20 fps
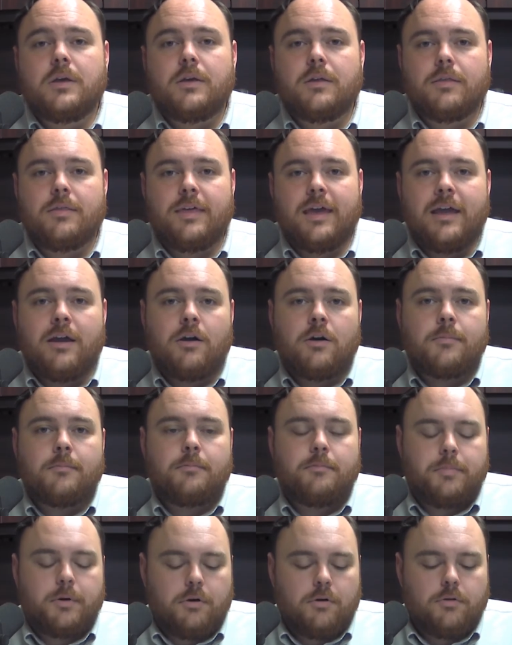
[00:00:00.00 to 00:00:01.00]
they are
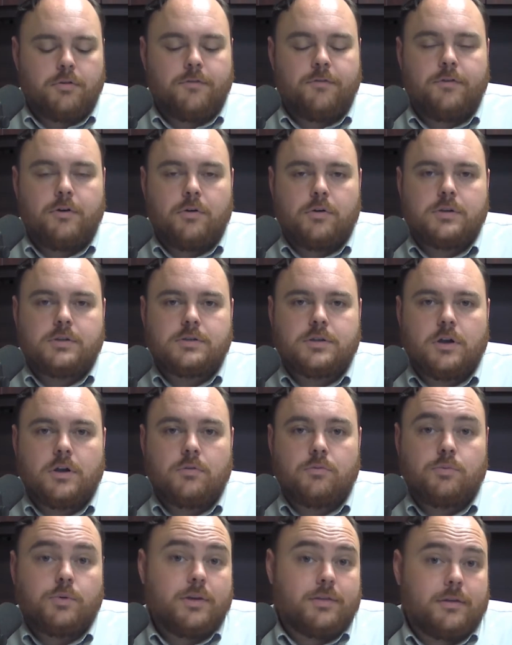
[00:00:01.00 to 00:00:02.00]
both focused
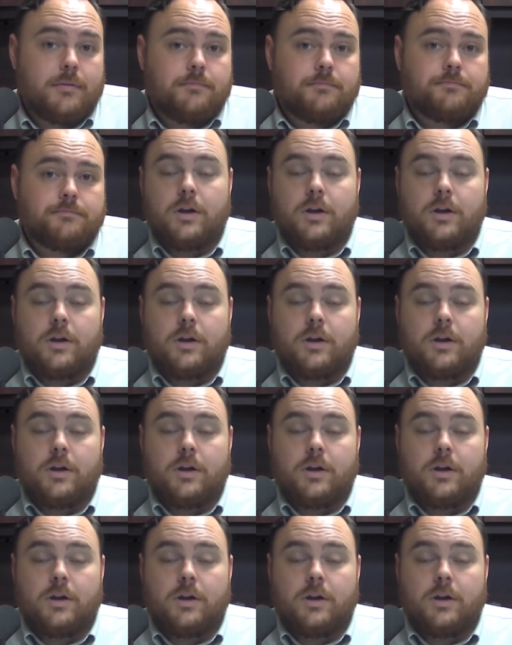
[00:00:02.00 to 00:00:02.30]
on rhythm.